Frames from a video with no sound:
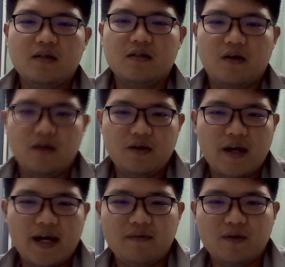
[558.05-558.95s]
So you
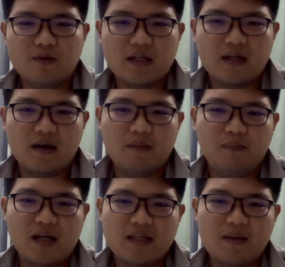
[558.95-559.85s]
have those
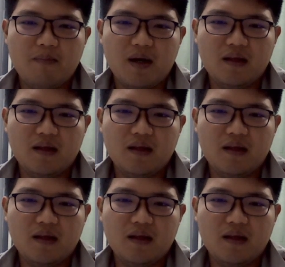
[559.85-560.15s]
plus and